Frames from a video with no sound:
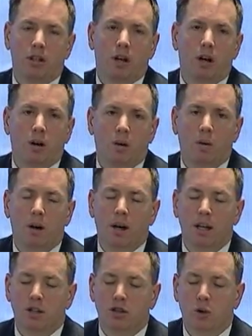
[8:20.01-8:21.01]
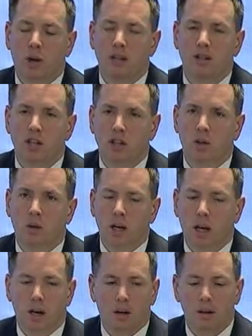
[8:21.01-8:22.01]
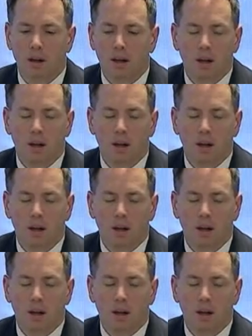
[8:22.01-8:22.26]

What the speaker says: the ROI, is transitional care.